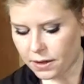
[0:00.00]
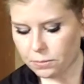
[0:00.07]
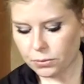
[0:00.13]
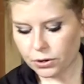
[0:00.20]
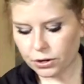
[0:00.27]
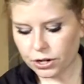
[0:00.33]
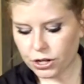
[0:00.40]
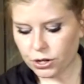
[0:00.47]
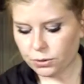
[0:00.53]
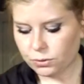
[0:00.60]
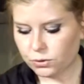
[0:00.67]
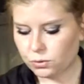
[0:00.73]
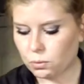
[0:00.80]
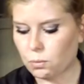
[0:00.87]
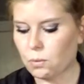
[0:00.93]
Then we're gonna
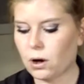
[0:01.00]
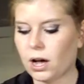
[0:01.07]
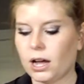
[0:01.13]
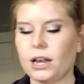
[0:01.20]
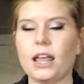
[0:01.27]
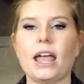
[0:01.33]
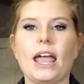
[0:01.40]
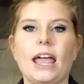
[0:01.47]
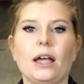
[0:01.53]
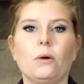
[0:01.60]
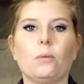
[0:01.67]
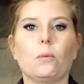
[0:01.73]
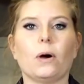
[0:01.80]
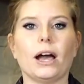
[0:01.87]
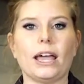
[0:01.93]
use 1
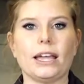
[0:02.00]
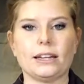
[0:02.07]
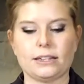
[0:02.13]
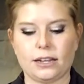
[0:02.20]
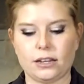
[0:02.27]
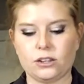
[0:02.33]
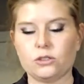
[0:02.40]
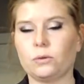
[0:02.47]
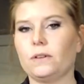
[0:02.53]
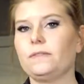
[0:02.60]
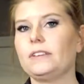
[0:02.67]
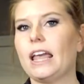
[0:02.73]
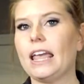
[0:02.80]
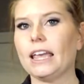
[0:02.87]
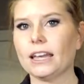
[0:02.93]
egg white. So
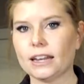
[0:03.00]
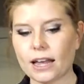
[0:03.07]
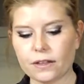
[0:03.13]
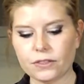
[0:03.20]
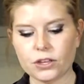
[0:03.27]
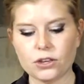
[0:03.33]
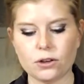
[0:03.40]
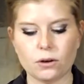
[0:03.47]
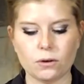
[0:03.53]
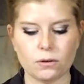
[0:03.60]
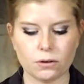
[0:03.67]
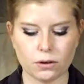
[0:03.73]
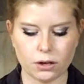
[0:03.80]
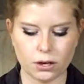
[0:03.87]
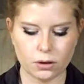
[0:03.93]
we've taken out the
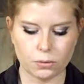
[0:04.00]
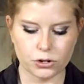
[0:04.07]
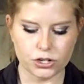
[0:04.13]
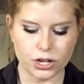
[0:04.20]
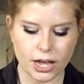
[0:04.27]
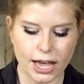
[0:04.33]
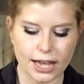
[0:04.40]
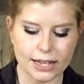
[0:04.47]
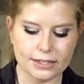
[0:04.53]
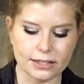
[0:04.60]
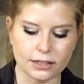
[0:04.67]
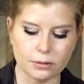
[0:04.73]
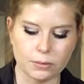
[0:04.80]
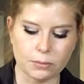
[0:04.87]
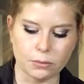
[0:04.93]
yolk, which
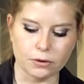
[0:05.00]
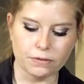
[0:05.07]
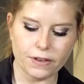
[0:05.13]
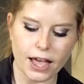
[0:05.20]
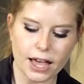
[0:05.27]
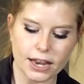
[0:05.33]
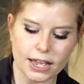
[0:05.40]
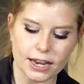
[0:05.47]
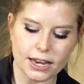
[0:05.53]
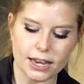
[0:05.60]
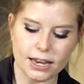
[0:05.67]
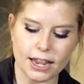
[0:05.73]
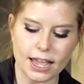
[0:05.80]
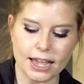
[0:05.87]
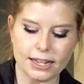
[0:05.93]
has a little bit more fat in
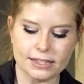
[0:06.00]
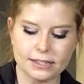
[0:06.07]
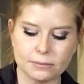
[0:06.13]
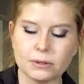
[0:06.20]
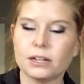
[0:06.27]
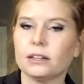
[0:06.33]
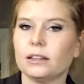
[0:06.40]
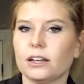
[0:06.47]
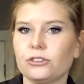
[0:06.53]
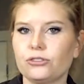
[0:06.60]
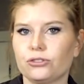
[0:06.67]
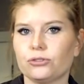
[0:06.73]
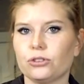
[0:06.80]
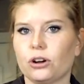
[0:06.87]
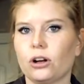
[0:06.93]
it and some
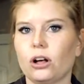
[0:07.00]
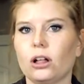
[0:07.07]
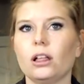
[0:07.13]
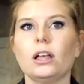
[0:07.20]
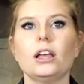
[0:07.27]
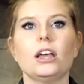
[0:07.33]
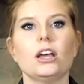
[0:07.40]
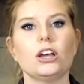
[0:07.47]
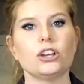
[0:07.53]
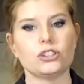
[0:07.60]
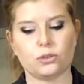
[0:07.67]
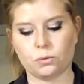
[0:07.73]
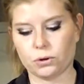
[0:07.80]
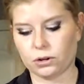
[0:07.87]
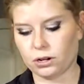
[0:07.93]
cholesterol.
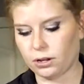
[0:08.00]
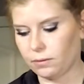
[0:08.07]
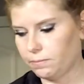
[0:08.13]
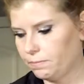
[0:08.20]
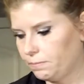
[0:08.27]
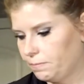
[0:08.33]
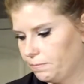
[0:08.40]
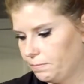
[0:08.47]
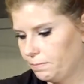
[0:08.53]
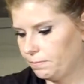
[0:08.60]
So we're gonna